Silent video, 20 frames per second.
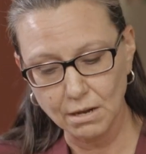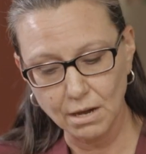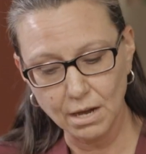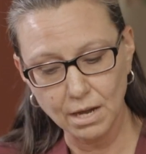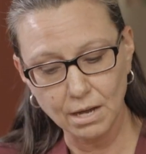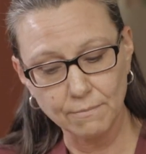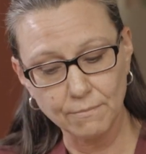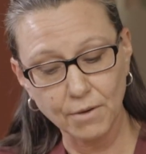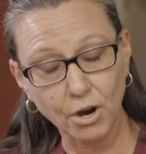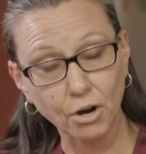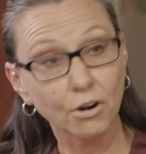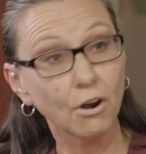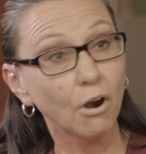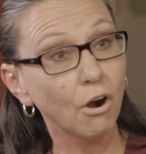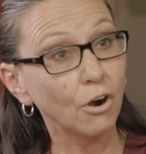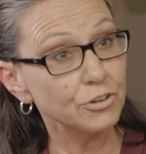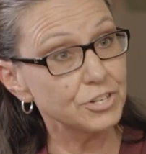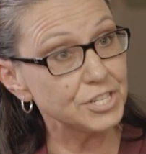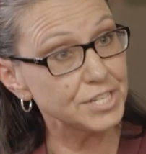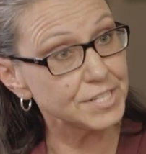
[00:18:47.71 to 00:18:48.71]

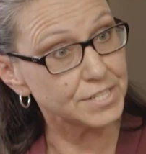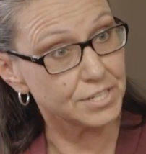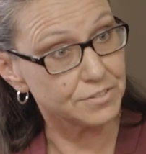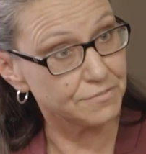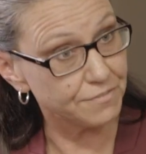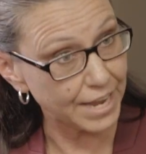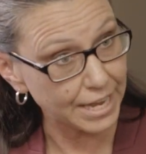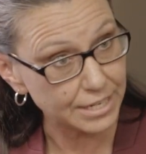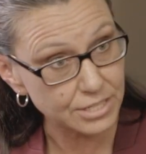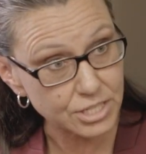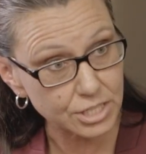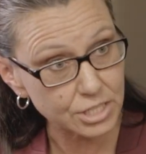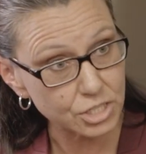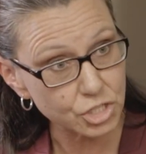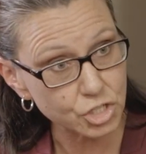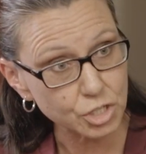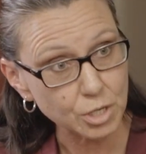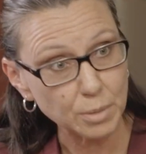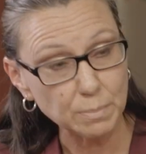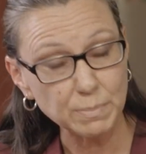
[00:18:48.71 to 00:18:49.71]
are
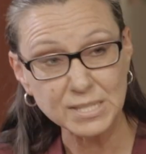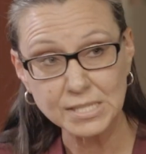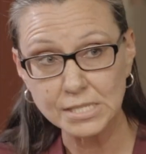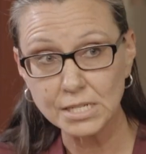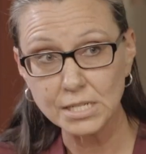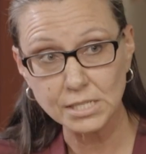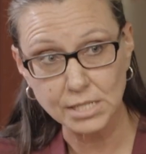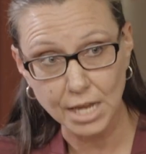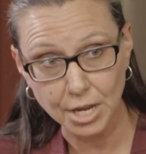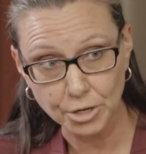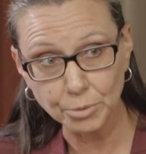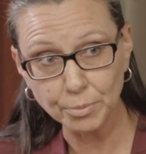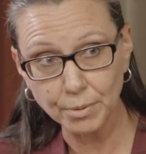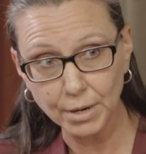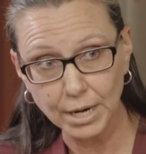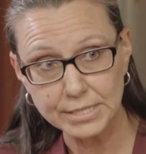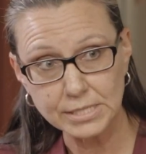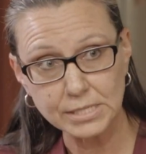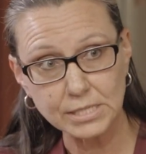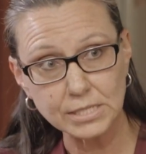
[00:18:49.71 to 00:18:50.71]
disadvantaged business
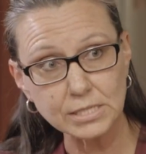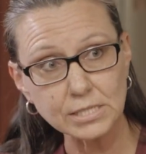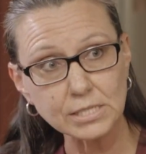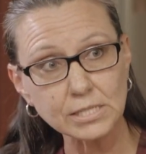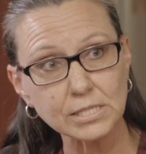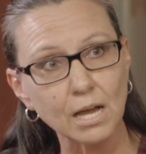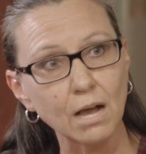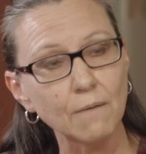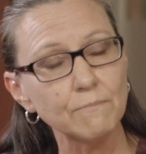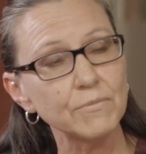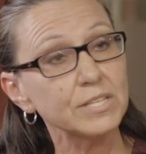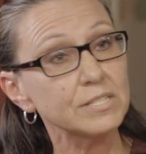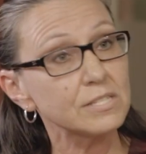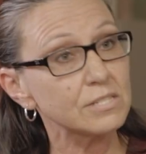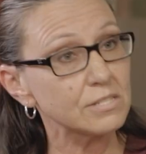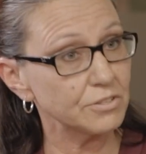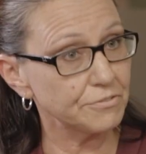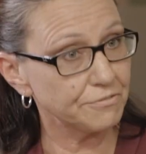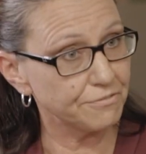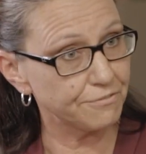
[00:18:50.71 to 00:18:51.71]
enterprises.
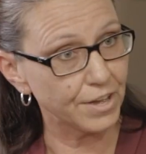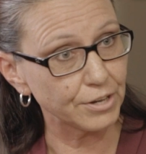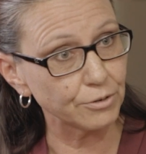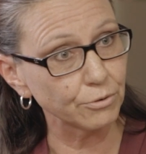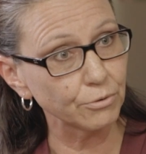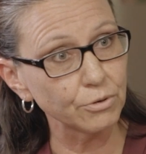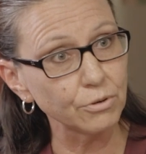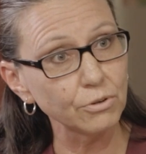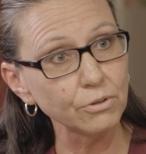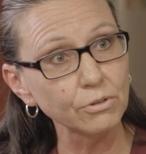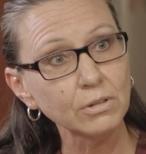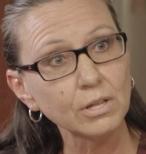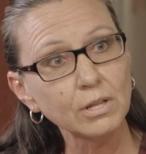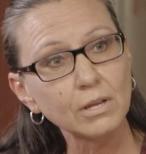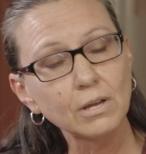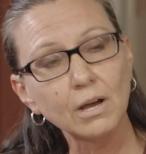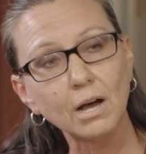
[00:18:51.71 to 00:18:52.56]
That's the federal